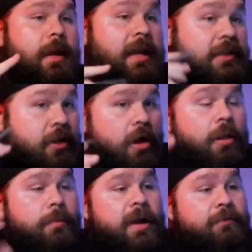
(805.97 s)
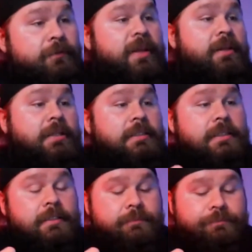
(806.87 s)
And it's all about
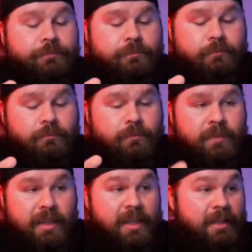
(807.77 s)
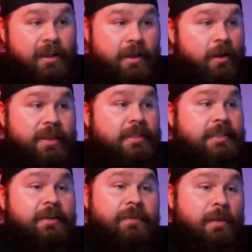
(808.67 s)
feelings and, and all that
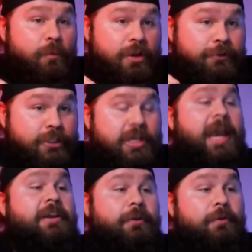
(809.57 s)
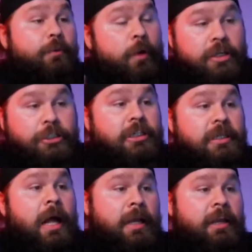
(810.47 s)
stuff. And when you channel, what is she
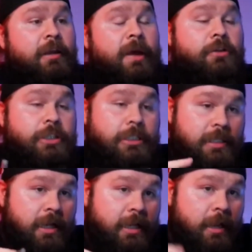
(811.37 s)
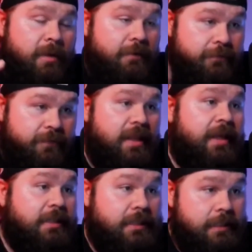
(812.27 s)
talking about? She's talking about
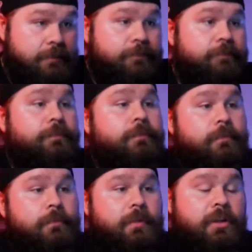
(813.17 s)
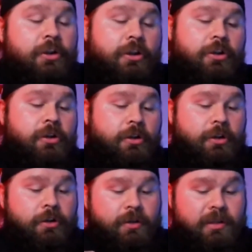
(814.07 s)
feelings you're you're
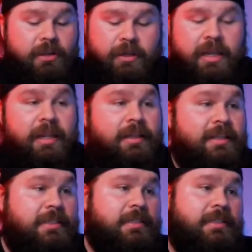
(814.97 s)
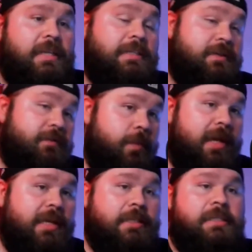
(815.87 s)
you're you're getting this sense of
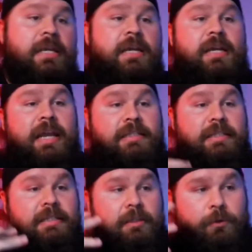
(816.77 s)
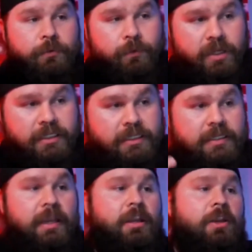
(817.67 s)
peace it's this little
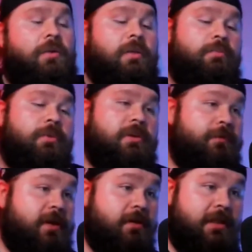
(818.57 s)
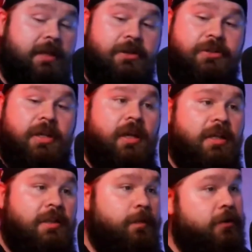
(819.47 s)
voice in you that it feels like there's a,
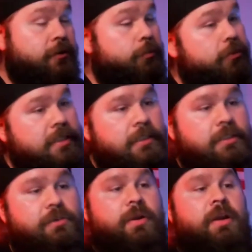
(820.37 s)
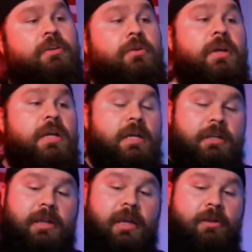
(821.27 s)
a, spiritual presence around you
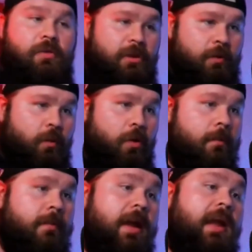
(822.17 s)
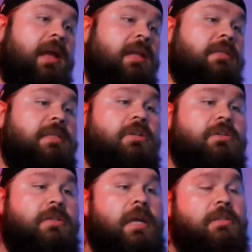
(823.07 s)
you get your warm hands and
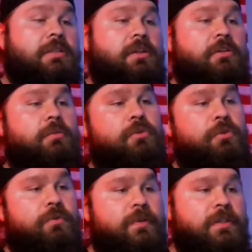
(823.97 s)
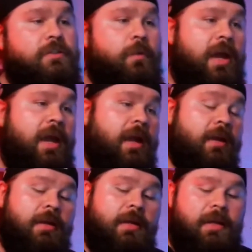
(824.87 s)
you kind of start to move and sway
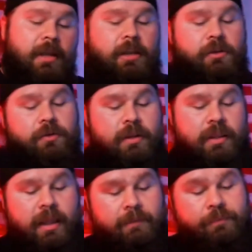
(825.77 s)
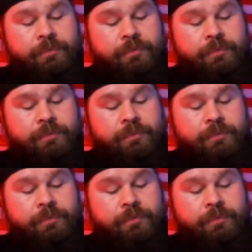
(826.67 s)
and you go into that